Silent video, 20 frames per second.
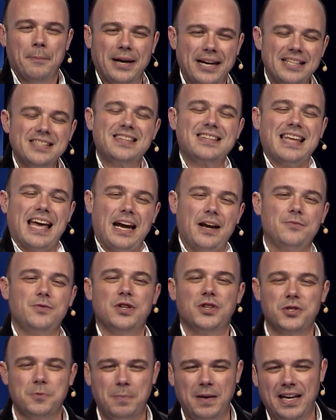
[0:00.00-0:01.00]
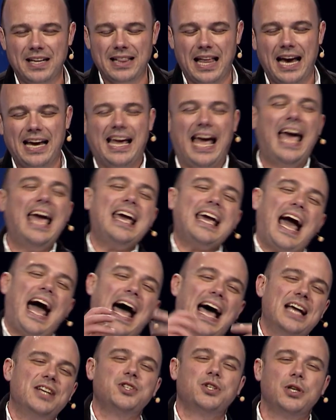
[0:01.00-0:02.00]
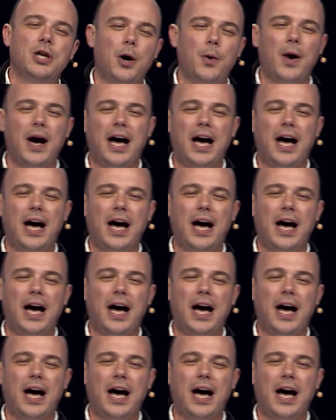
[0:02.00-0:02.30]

But instead of just being like, hey guys, you know